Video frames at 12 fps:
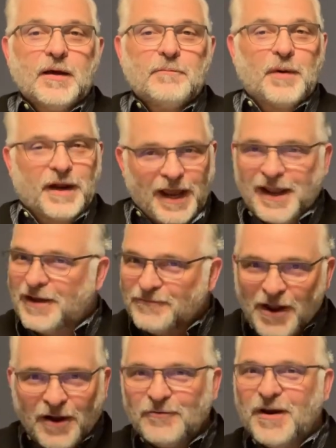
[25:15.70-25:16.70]
but I have
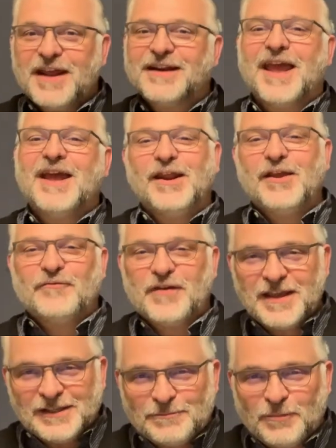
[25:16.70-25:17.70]
not read any of
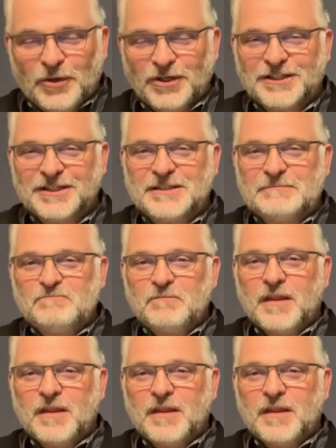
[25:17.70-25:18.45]
his books.